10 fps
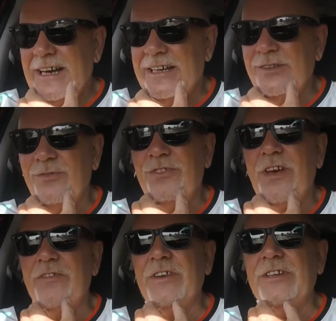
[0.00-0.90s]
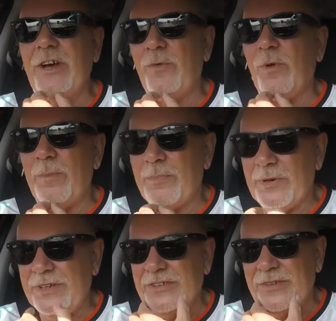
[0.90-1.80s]
And you definitely don't want
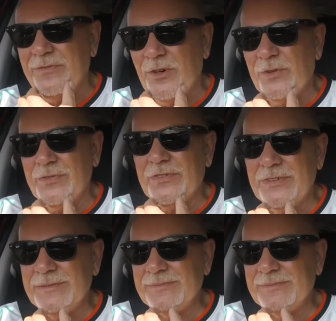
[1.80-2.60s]
police involved.